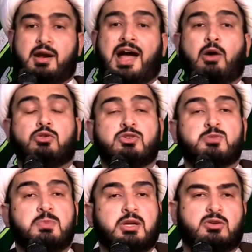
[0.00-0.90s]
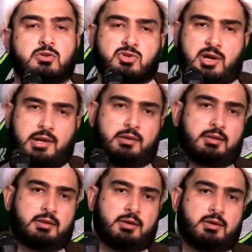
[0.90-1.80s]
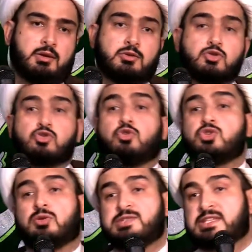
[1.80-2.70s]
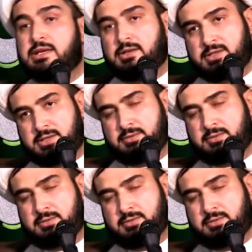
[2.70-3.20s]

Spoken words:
How do you speak to your child? Social skills.